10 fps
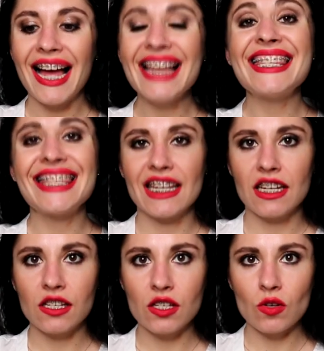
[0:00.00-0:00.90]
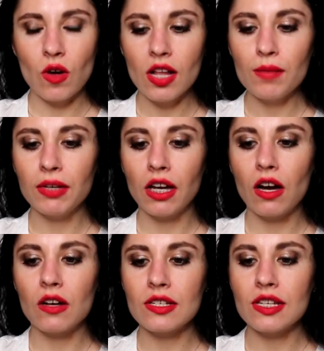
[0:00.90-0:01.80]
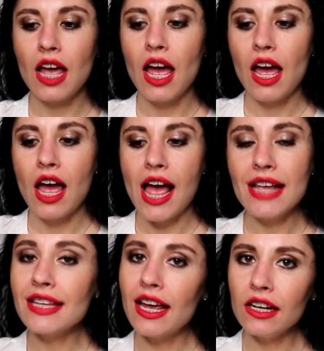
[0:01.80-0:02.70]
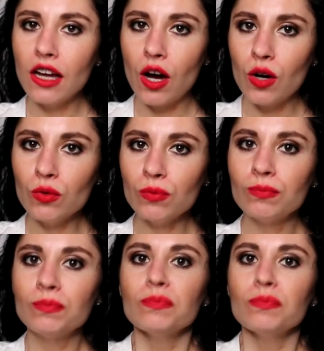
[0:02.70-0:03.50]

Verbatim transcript: acidic soil, because as I know,